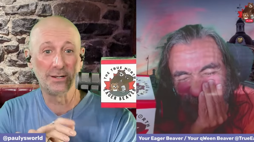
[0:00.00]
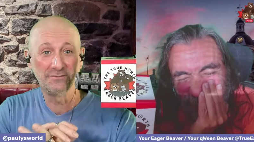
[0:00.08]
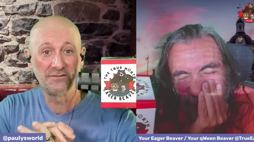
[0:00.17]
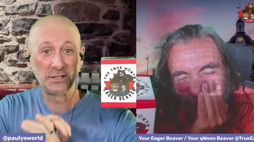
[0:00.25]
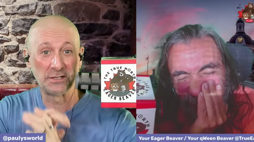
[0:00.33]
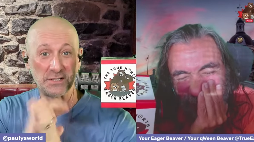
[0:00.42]
Speaker 1: up
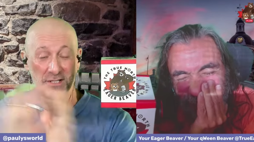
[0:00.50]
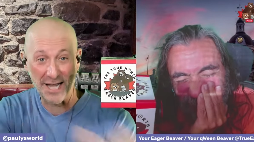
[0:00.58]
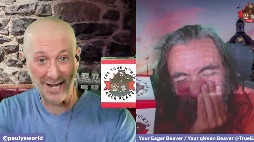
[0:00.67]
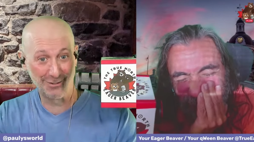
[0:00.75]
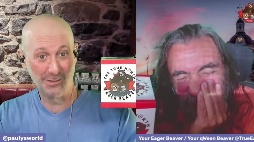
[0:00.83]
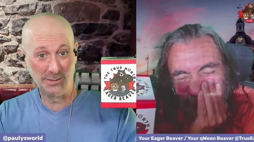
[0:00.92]
feeling
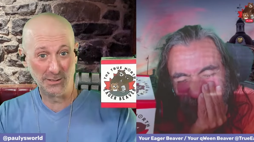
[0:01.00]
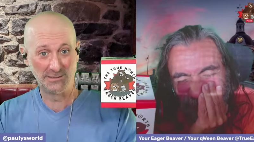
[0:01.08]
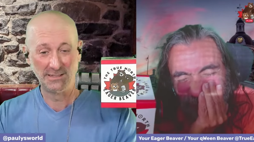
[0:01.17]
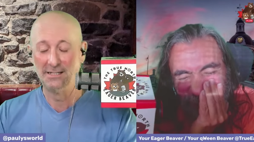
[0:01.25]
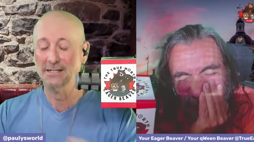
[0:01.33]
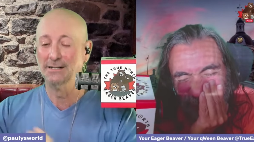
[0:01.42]

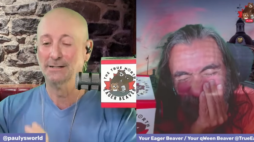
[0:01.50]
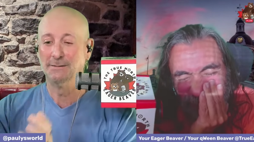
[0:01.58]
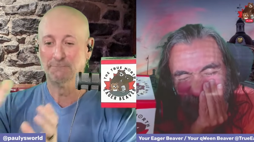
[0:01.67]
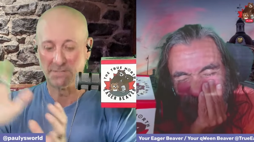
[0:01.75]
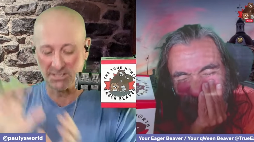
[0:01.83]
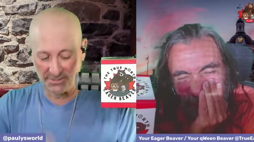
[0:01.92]
terrible.
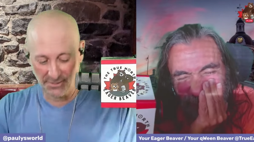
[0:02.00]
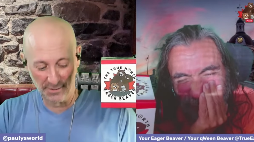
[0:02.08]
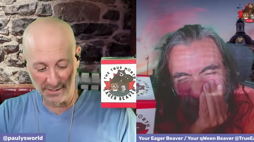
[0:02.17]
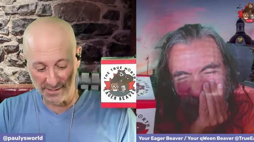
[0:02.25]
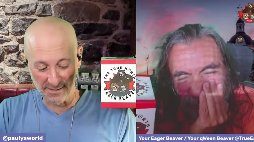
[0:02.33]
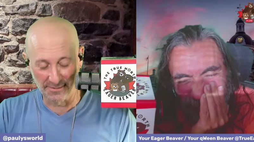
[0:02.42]
Miss
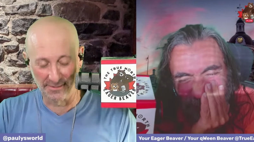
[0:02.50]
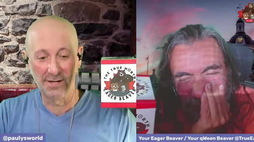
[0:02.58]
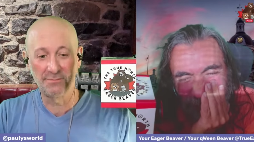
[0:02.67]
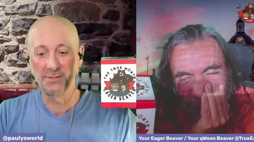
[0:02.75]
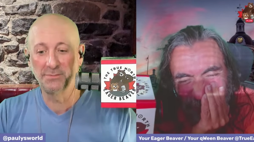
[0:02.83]
Lola snuggled up